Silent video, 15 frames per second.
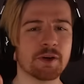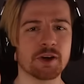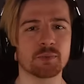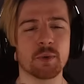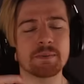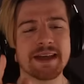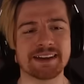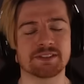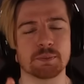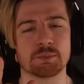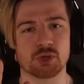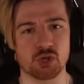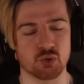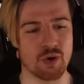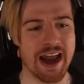could we make them
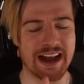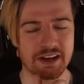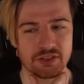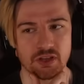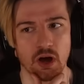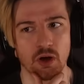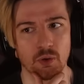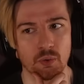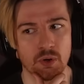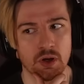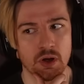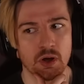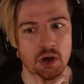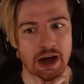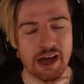crack though?
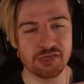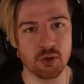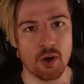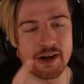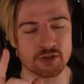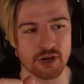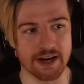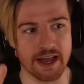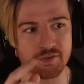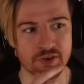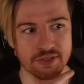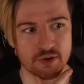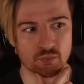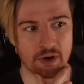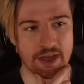I thought I tried
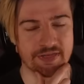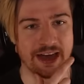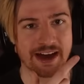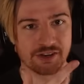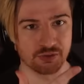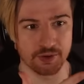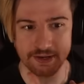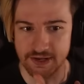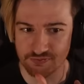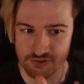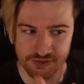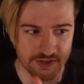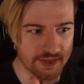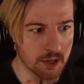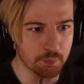everything right there. So the
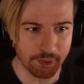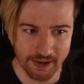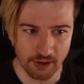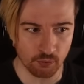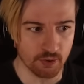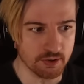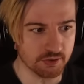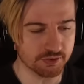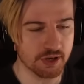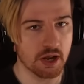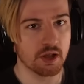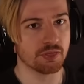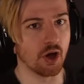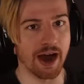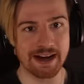difference in the appearance,
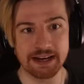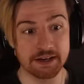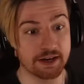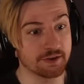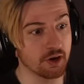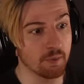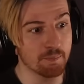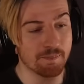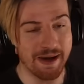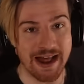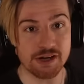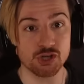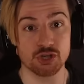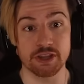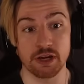the ID did not
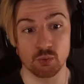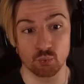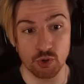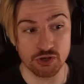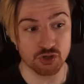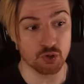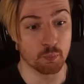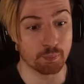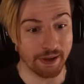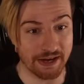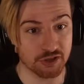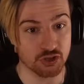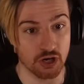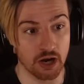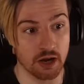match the original
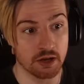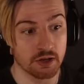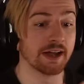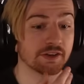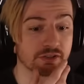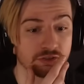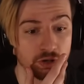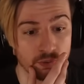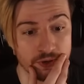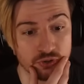picture. That's so